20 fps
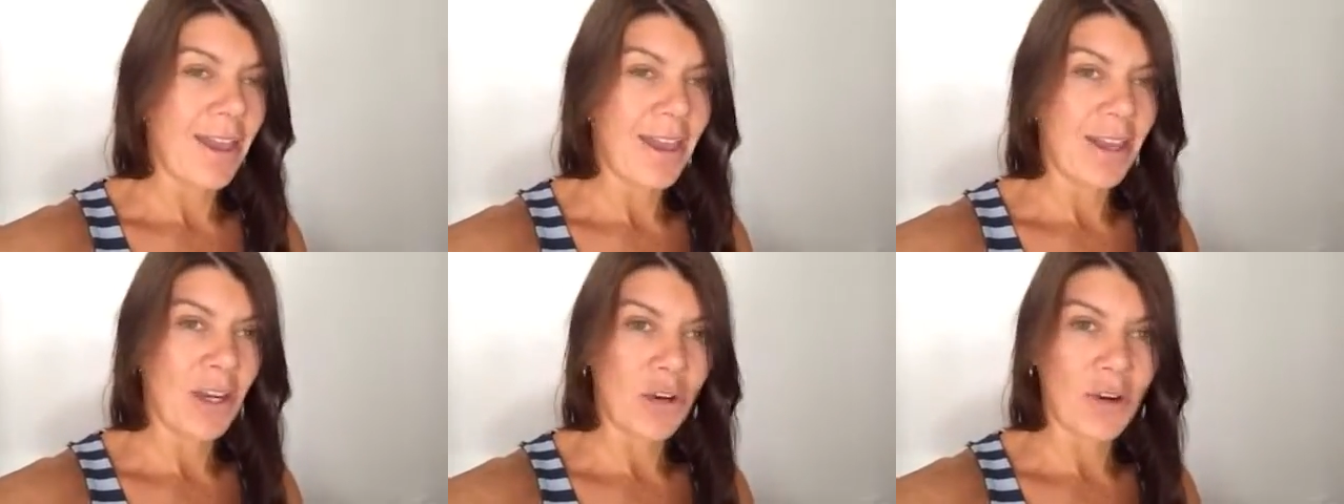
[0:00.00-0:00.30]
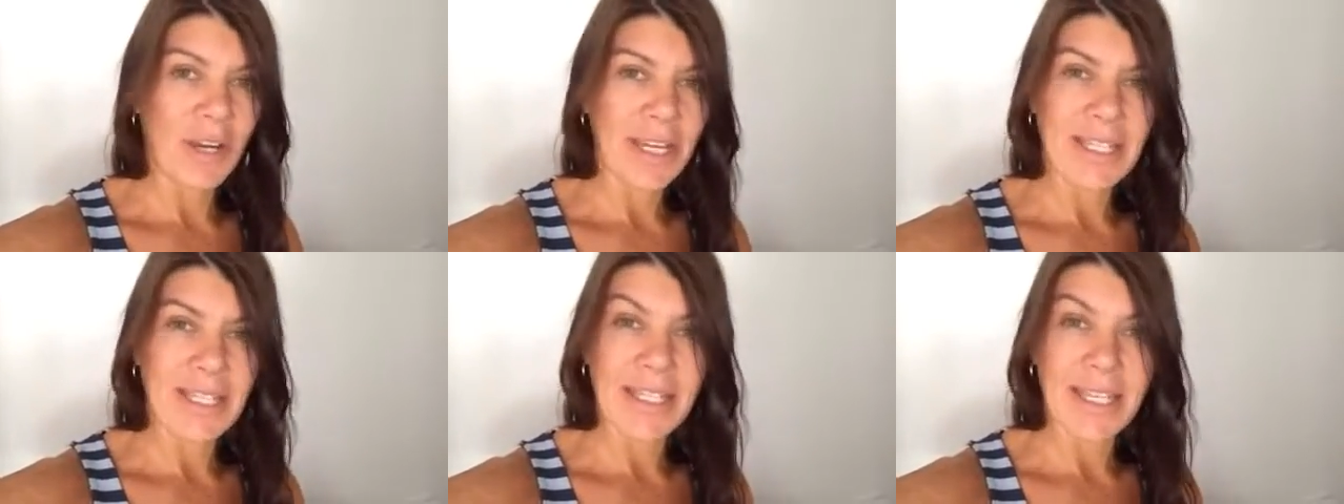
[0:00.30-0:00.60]

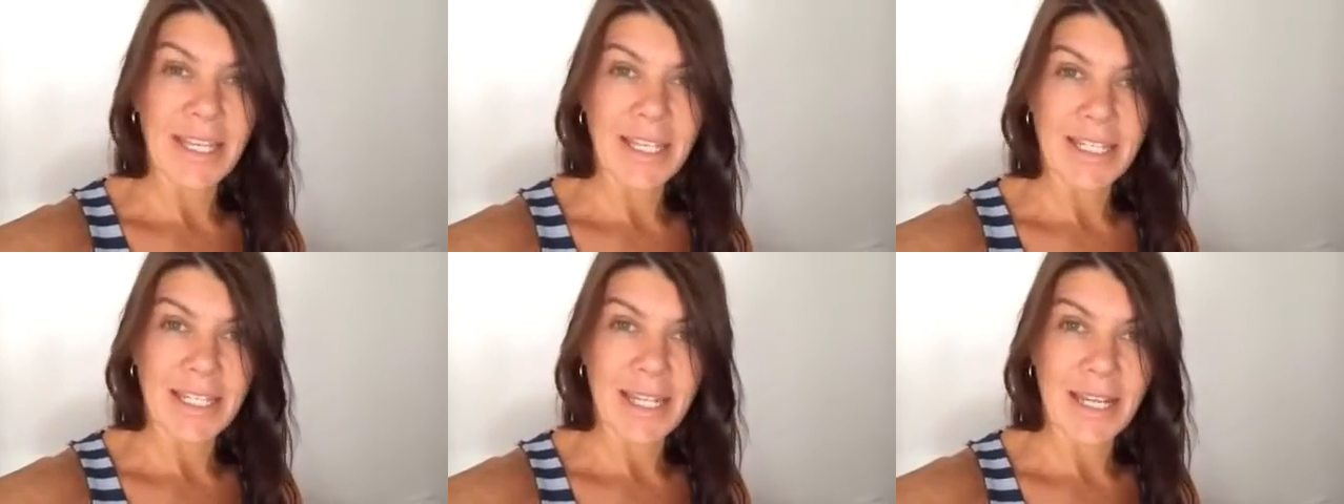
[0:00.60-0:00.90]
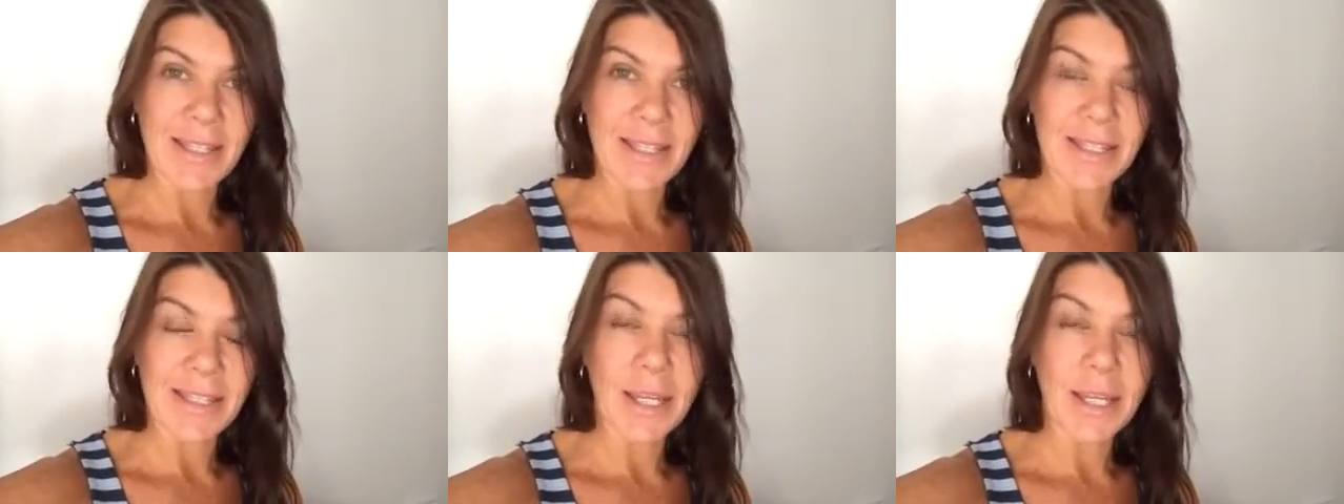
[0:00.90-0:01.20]
increase the
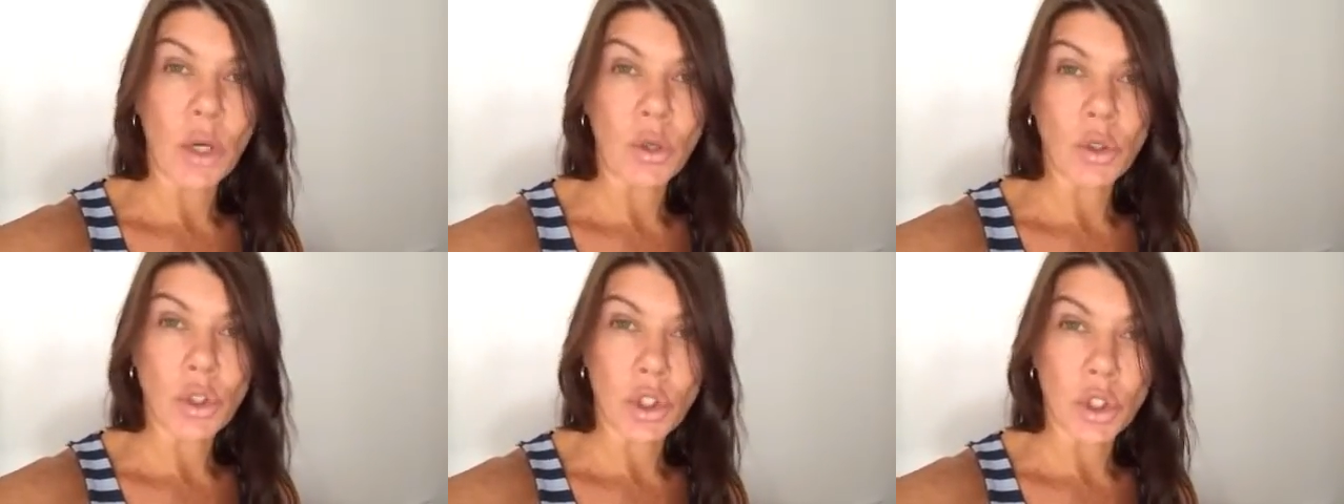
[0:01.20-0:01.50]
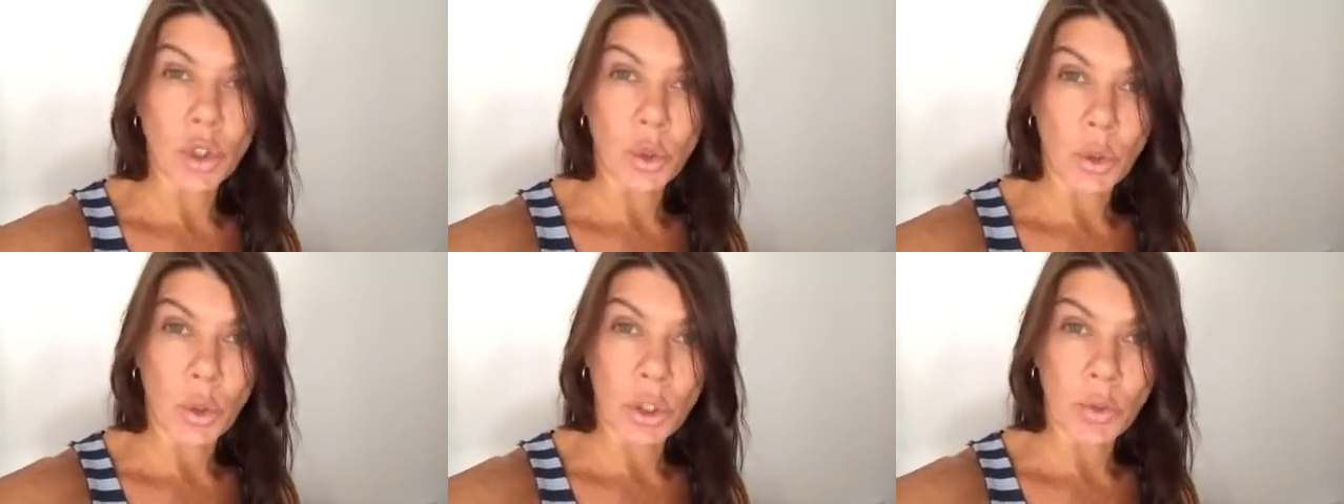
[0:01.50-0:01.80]
intensity on
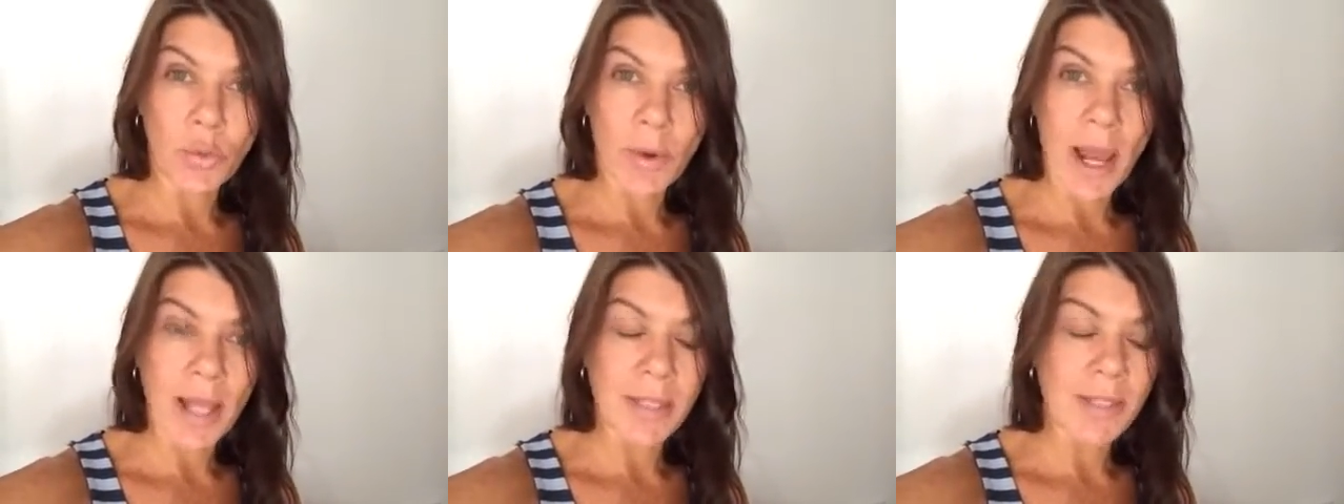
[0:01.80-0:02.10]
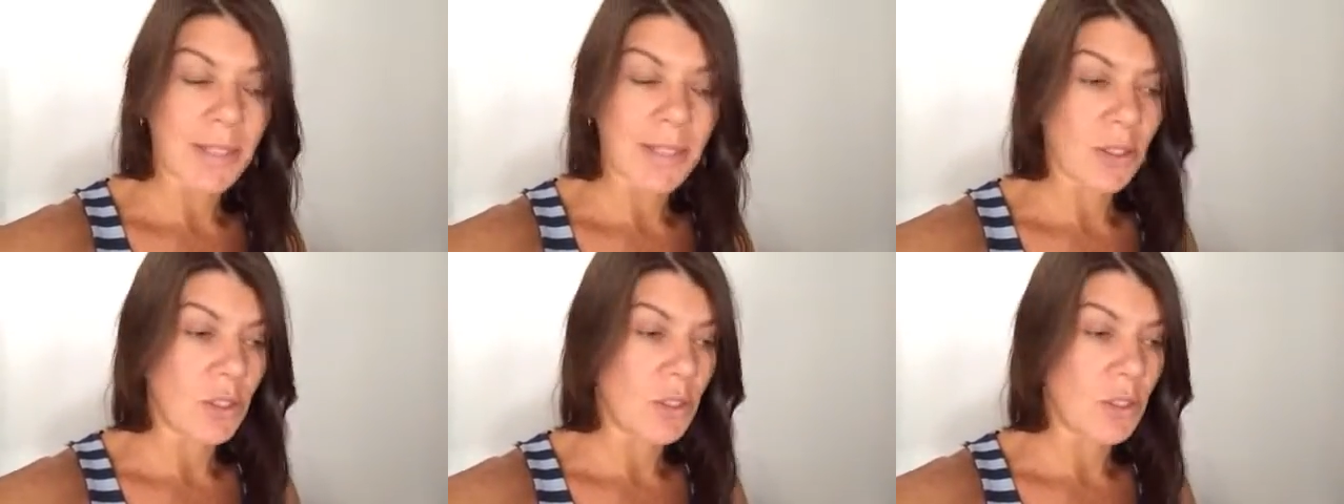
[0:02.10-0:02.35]
shorter runs,